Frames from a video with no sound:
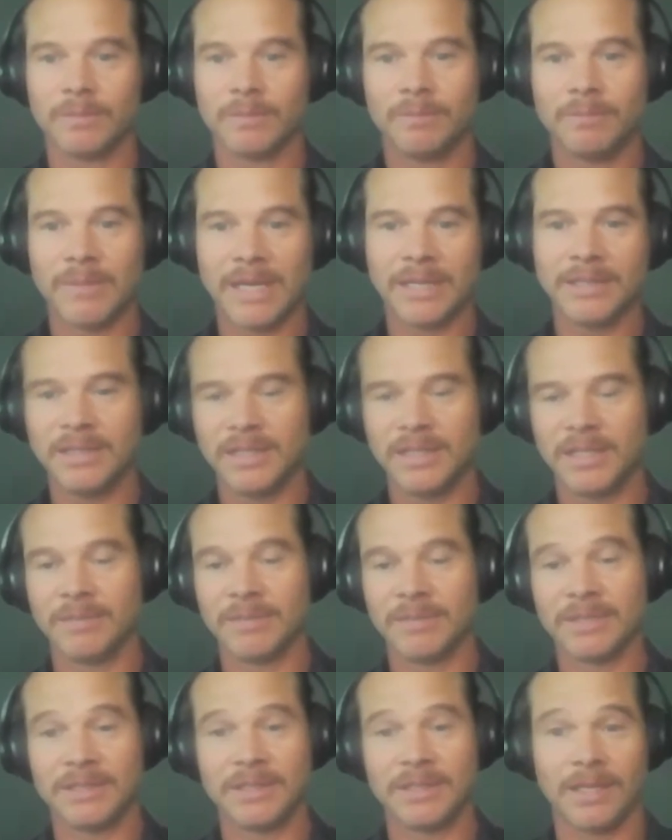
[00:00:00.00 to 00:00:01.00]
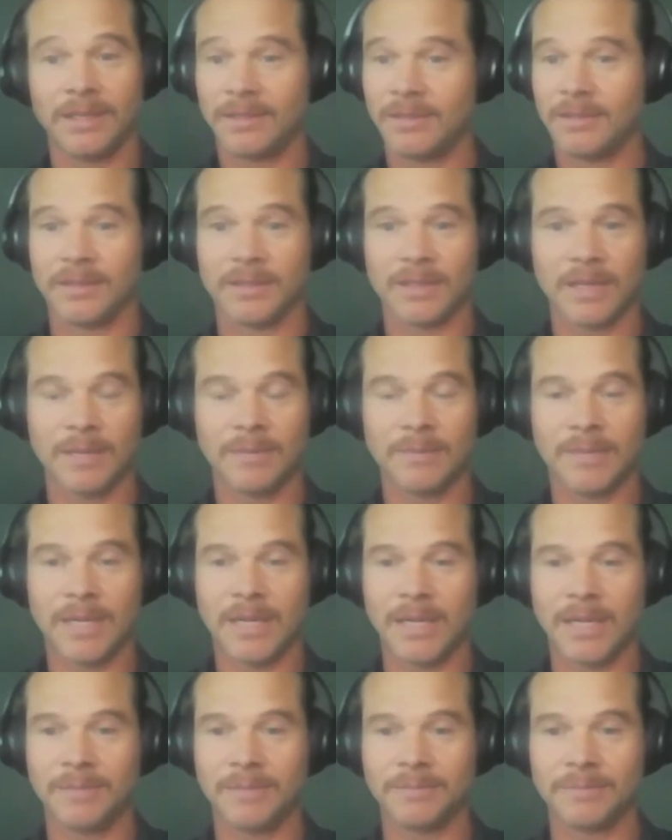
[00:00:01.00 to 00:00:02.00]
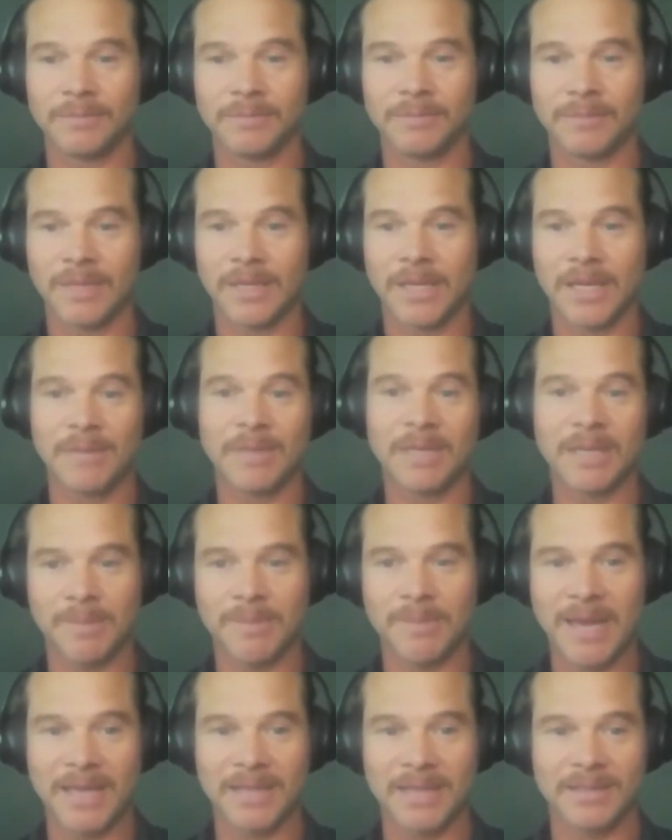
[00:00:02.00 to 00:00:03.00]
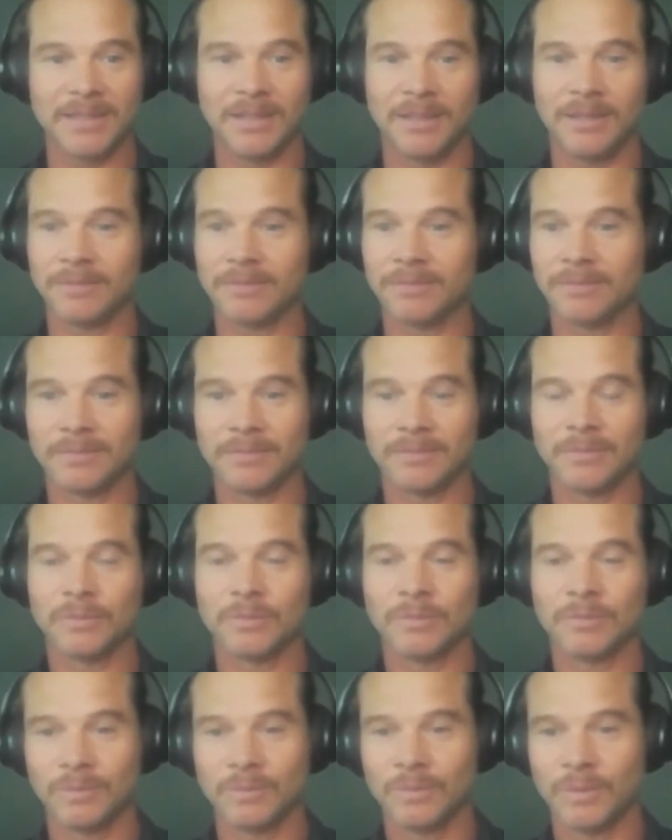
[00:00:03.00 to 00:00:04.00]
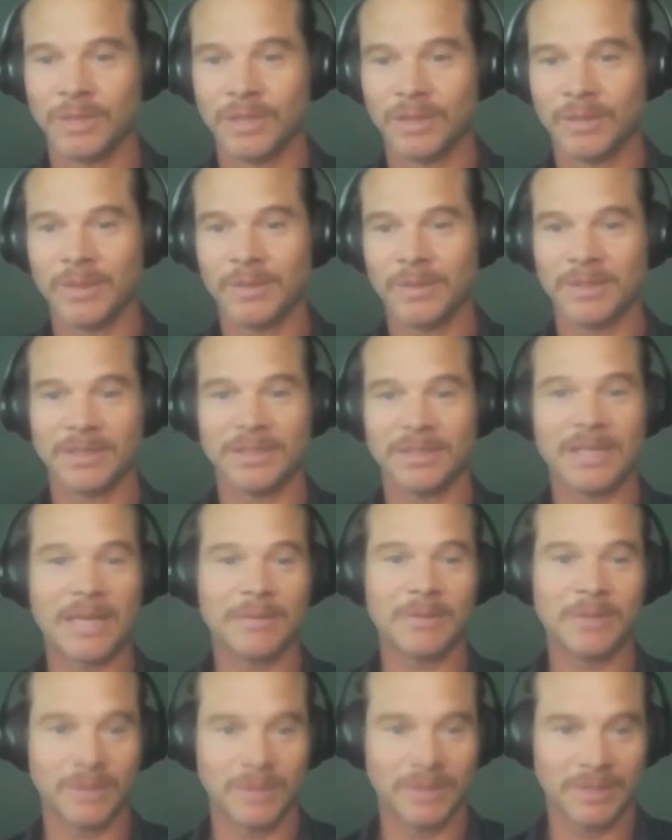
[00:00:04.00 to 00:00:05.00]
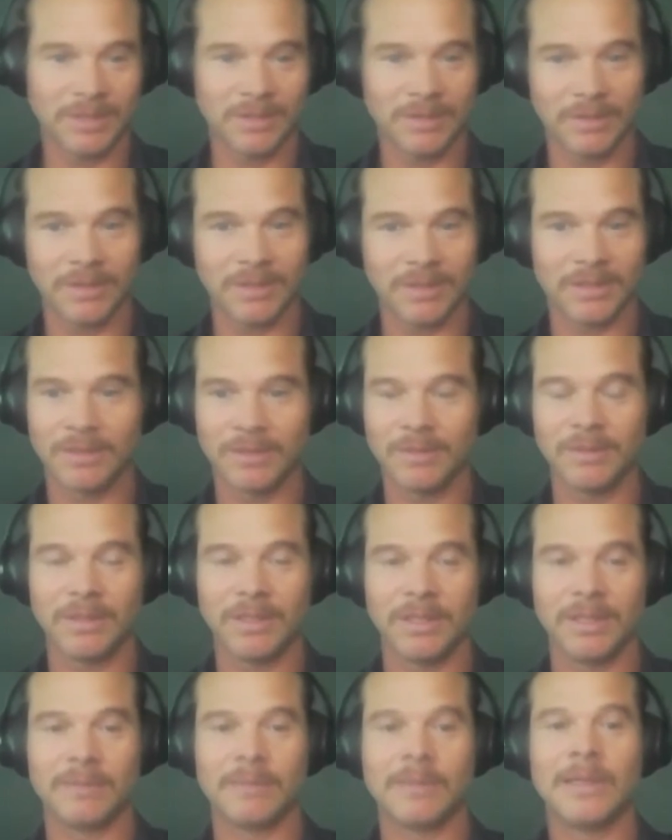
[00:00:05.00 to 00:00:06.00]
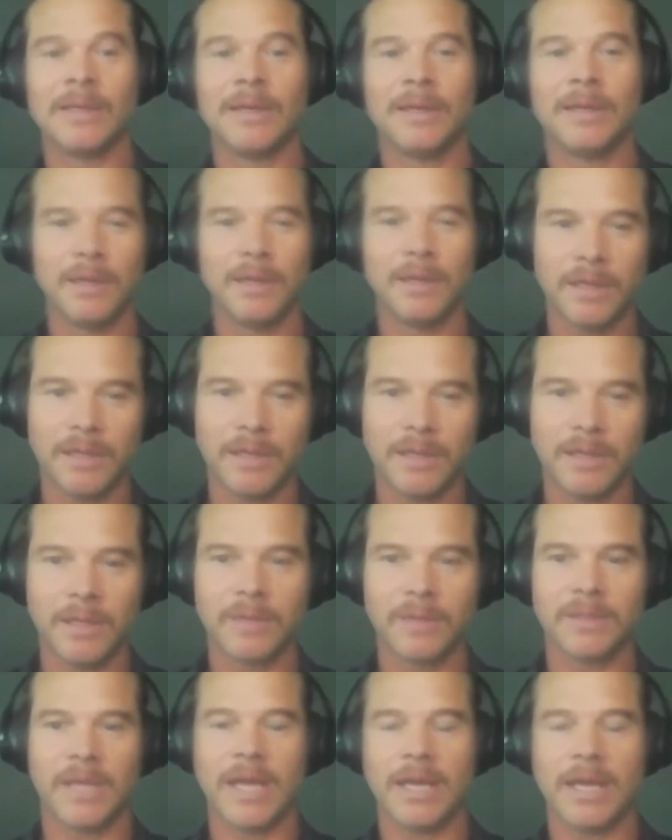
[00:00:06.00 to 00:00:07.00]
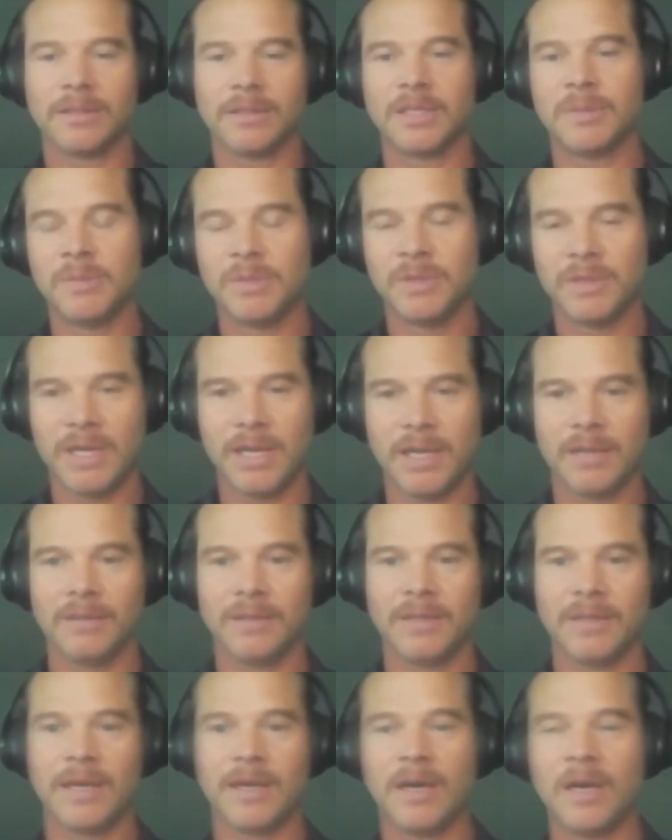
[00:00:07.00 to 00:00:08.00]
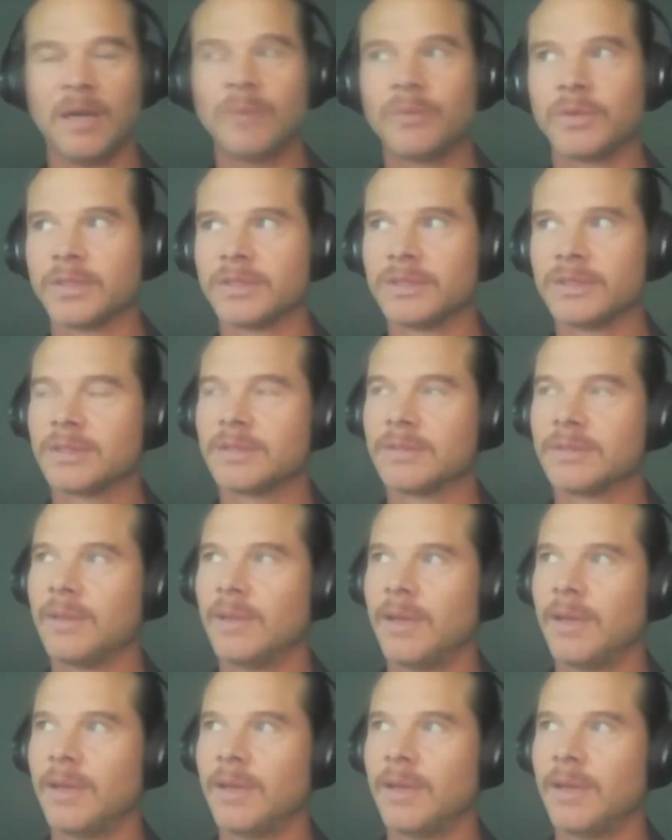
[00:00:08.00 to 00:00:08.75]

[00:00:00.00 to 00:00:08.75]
my team is saying, look, I'm at capacity. What do you want me to stop doing to do this new thing? And communicating that upwards.